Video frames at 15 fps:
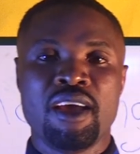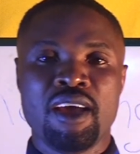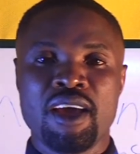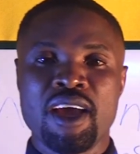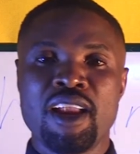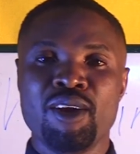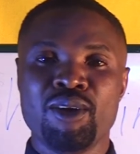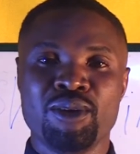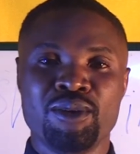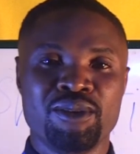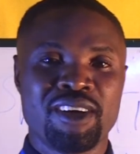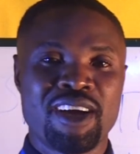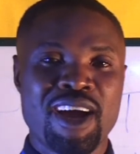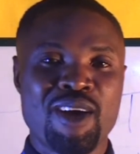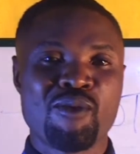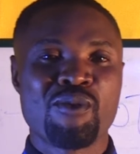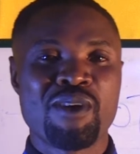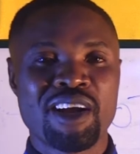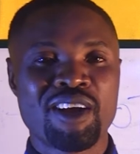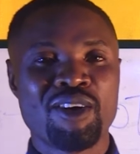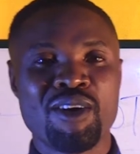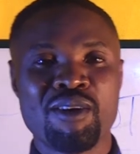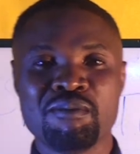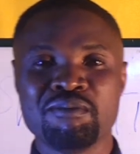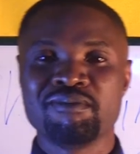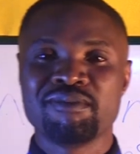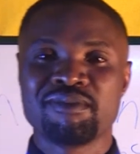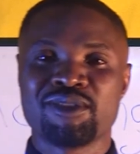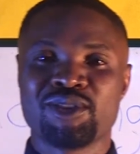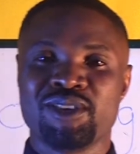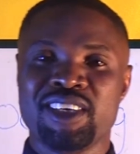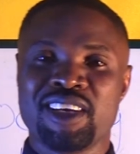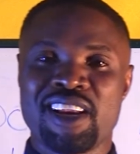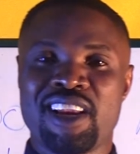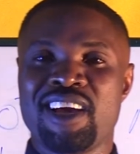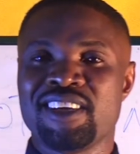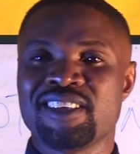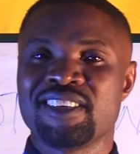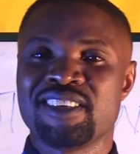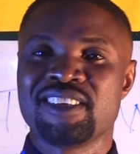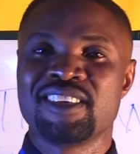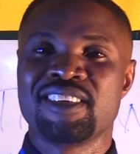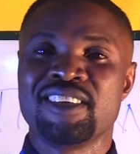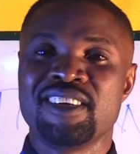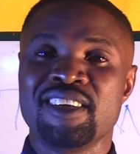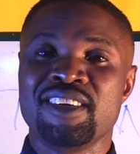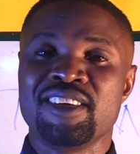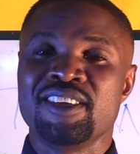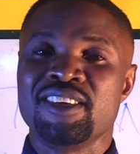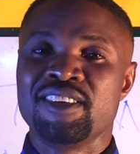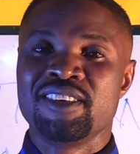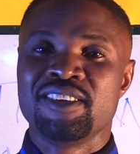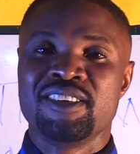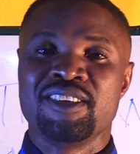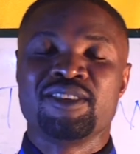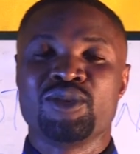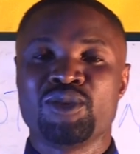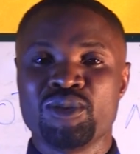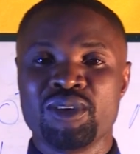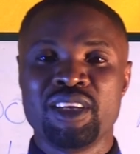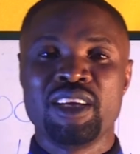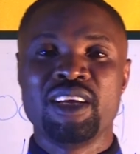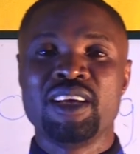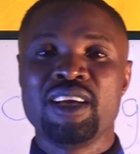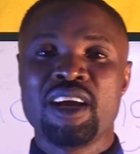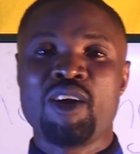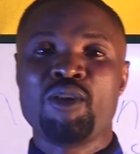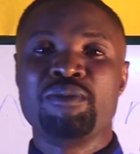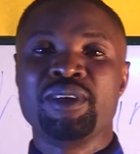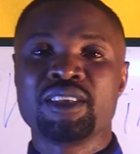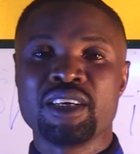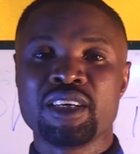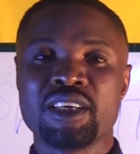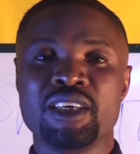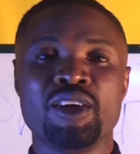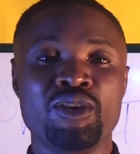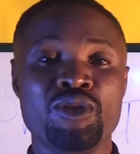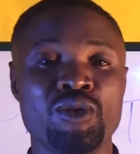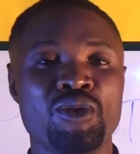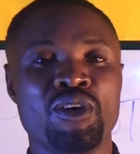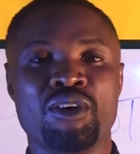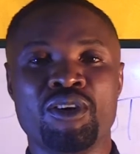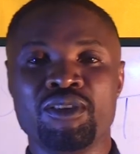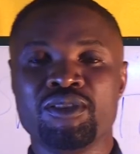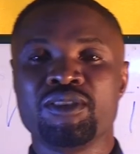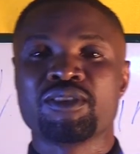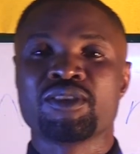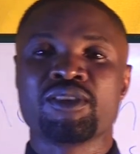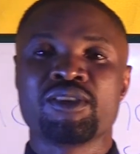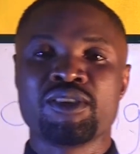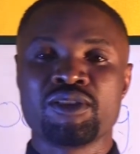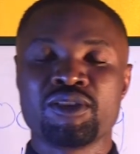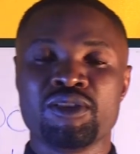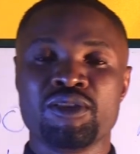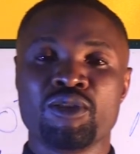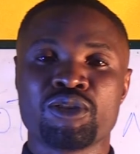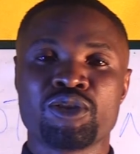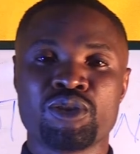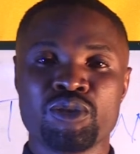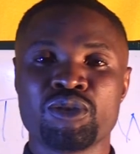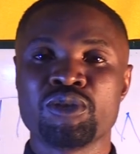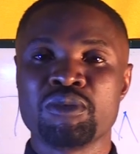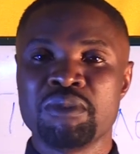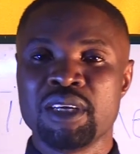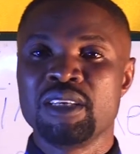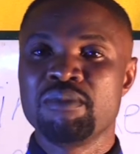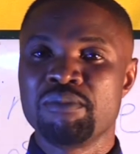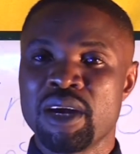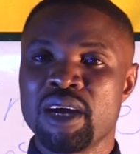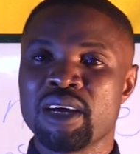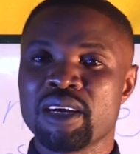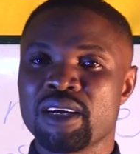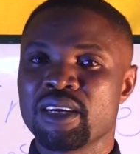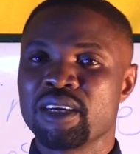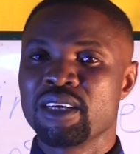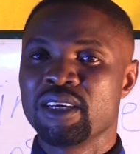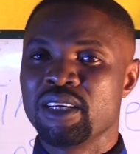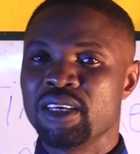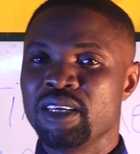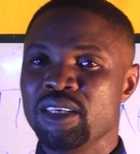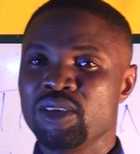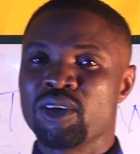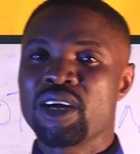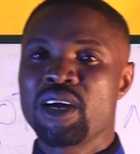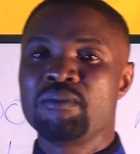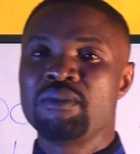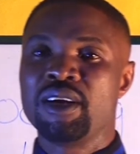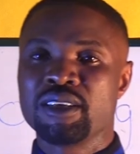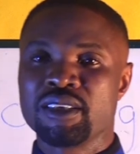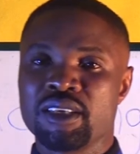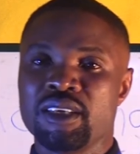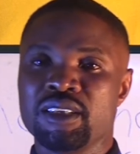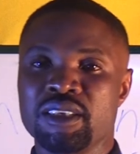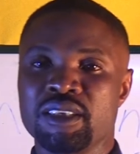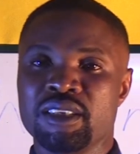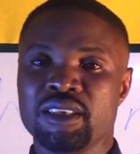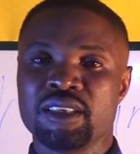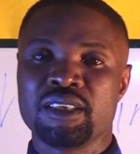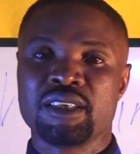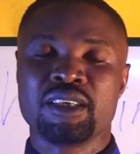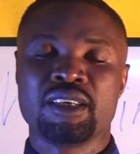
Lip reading: Hello and welcome to the class. Today I'll be taking you on your shooting menu bank in your camera settings.